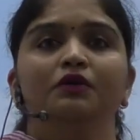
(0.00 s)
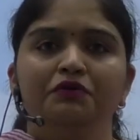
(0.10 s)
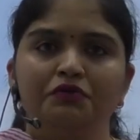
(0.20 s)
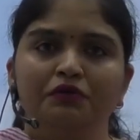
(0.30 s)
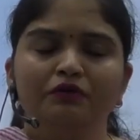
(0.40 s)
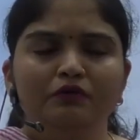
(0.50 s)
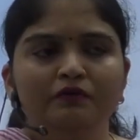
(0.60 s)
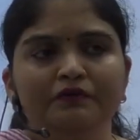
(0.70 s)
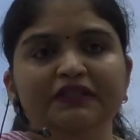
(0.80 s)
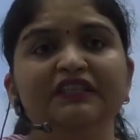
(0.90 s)
You should
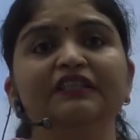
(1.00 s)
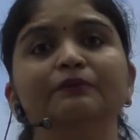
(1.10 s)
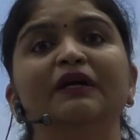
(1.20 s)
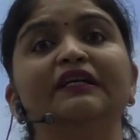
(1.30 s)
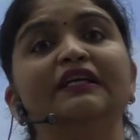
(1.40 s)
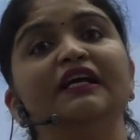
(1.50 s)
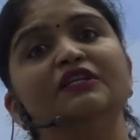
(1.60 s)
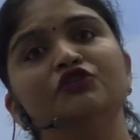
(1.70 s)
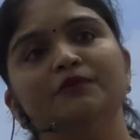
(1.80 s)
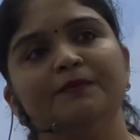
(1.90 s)
know within the
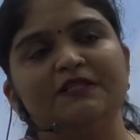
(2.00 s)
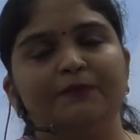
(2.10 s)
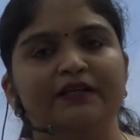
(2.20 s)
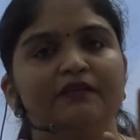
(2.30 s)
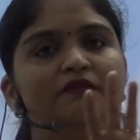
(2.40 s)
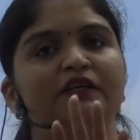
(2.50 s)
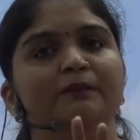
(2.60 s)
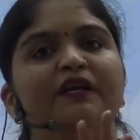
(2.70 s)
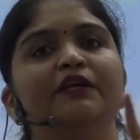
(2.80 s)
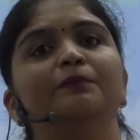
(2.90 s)
multicultural perspective the
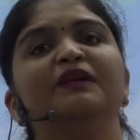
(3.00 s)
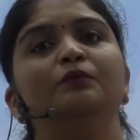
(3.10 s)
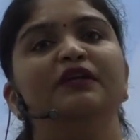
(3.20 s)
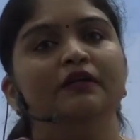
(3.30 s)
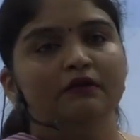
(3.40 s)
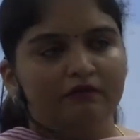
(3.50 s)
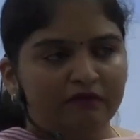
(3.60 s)
debate between